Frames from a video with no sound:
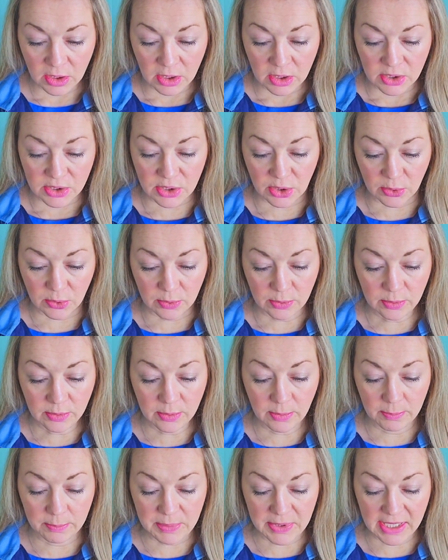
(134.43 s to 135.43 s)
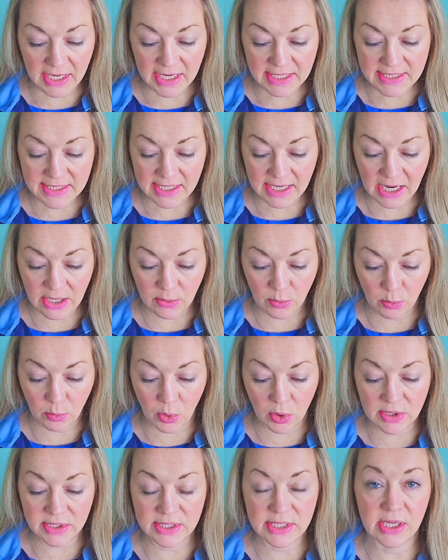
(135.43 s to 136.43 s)
So BSEN
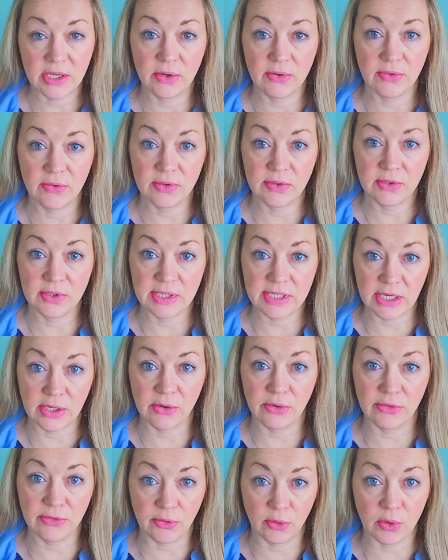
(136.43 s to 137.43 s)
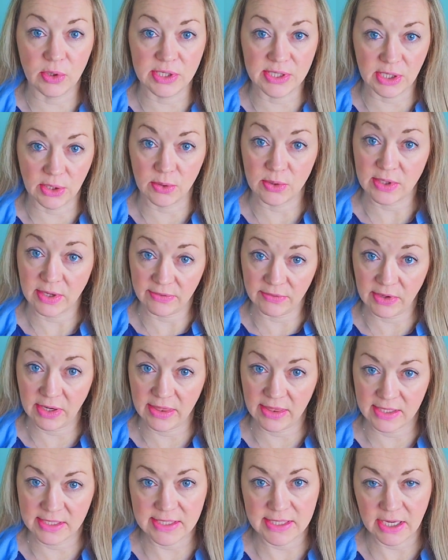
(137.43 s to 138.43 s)
1040, so I've
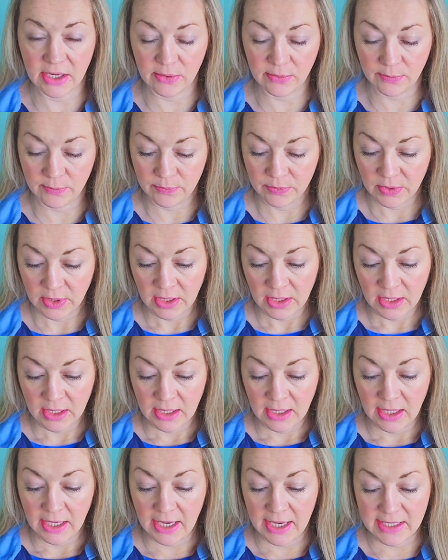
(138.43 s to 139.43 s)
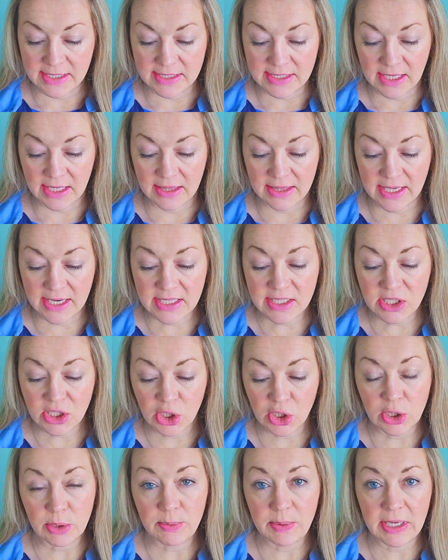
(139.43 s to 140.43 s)
written this down, is this
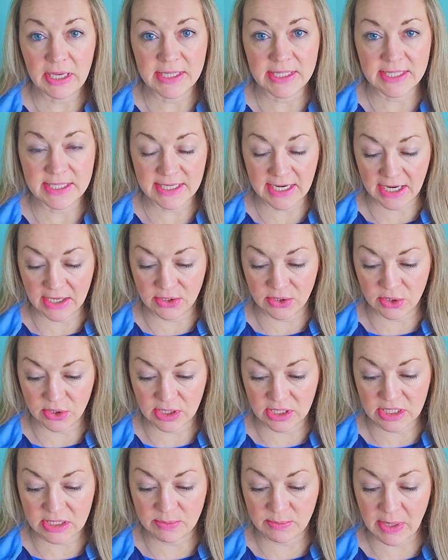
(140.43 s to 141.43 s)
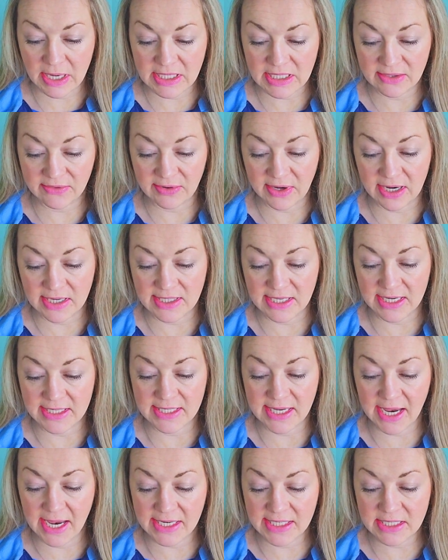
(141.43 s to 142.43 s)
European standard specifies a
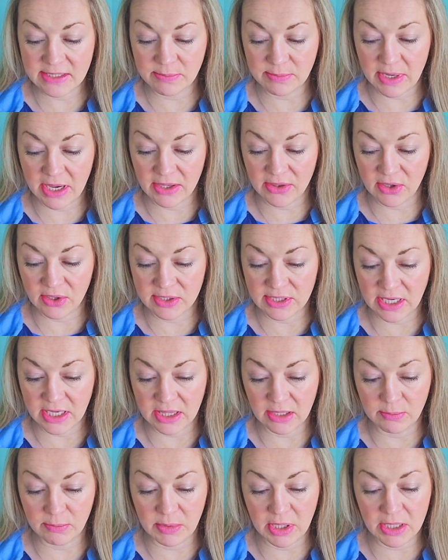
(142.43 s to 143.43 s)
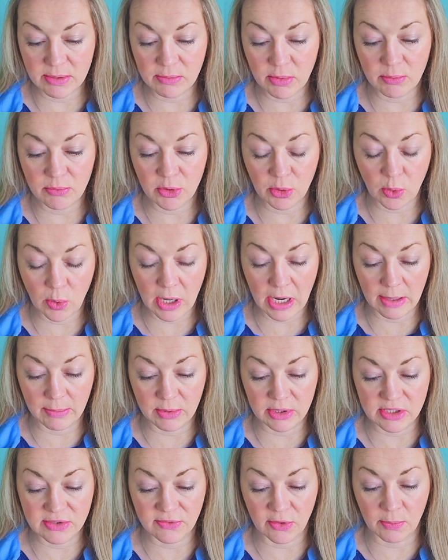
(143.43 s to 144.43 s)
test method and the minimum
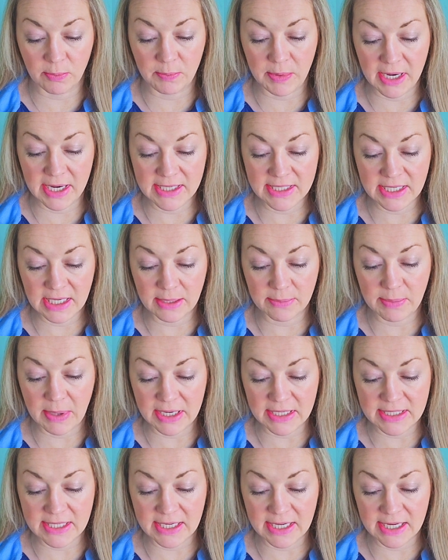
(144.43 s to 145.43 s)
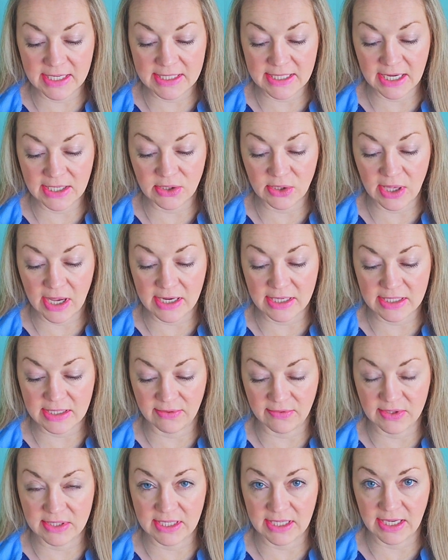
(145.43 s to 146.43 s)
requirements for basic bactericidal
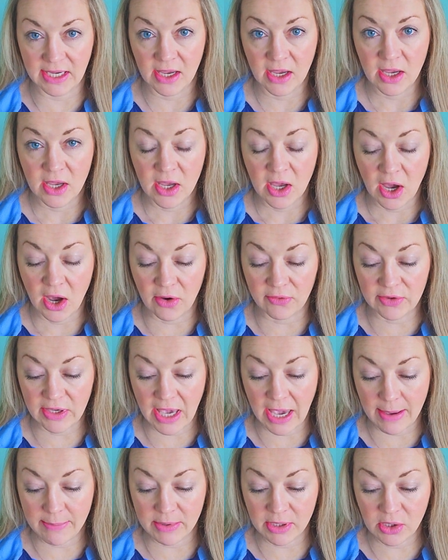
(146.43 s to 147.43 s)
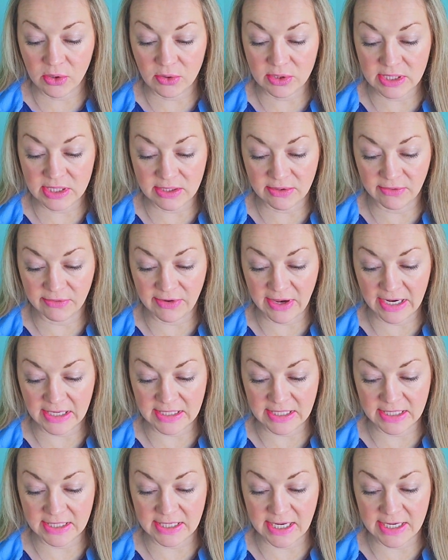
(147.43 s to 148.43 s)
activity of chemical
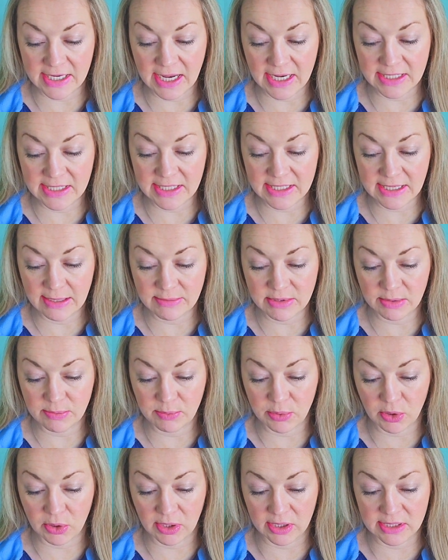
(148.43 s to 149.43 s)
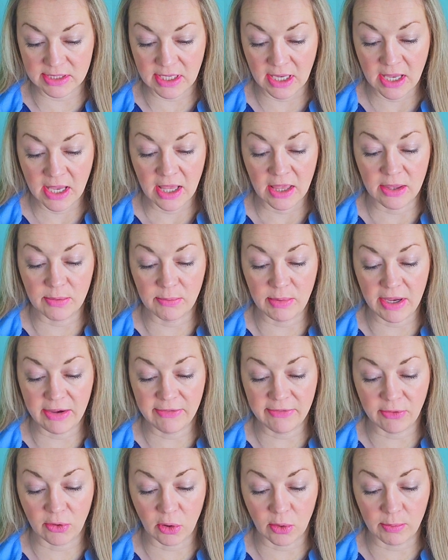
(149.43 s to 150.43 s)
disinfectant and antiseptic products that may
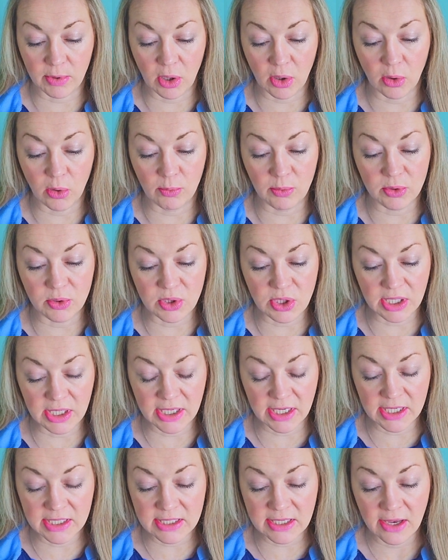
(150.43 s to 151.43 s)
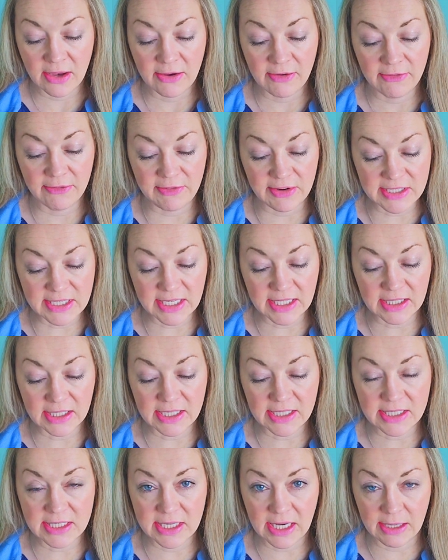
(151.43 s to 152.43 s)
form a homogeneous, physically
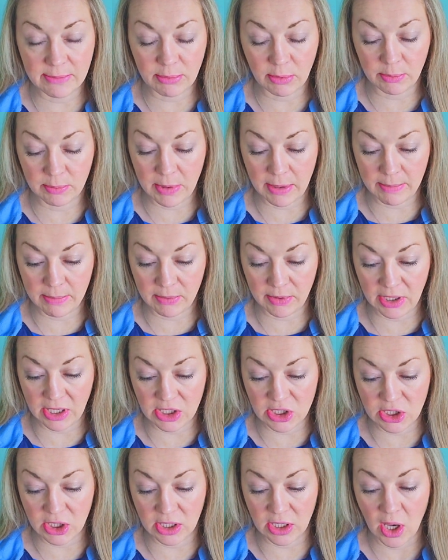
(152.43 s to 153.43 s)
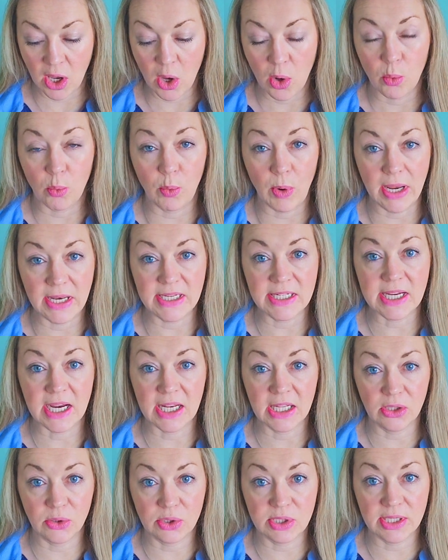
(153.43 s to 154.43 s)
stable preparation when
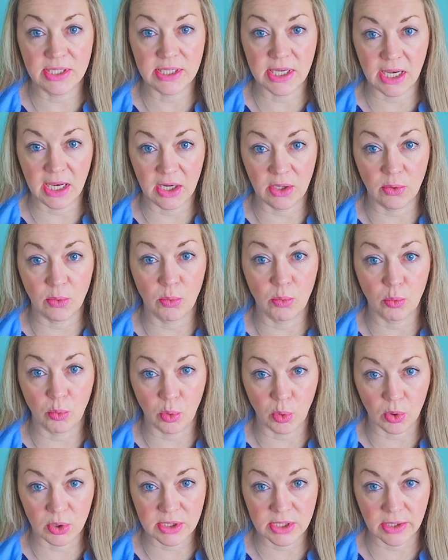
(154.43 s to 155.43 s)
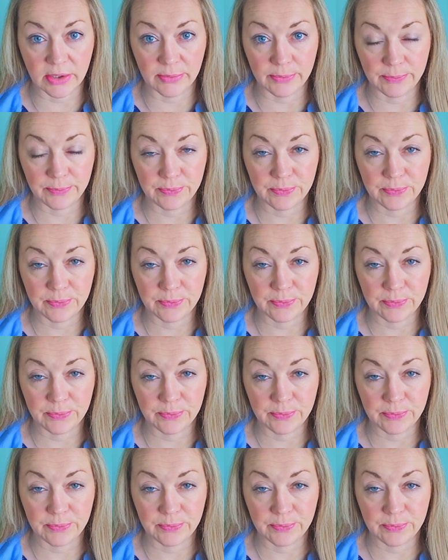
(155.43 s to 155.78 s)
diluted in water.